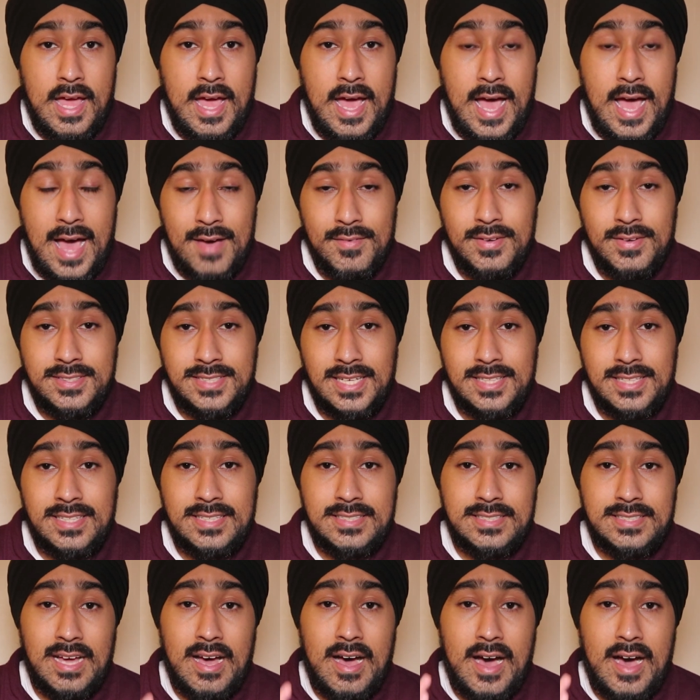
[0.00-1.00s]
Having said
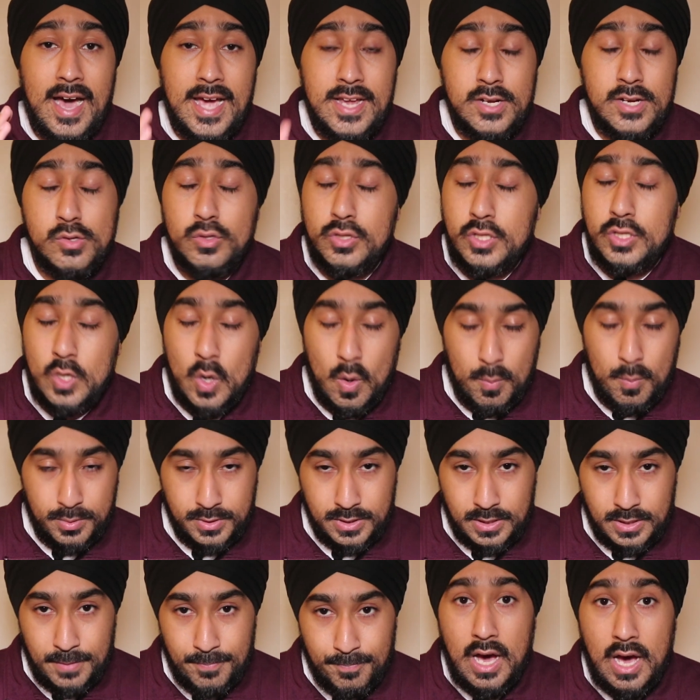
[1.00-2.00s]
this, I do the opposite.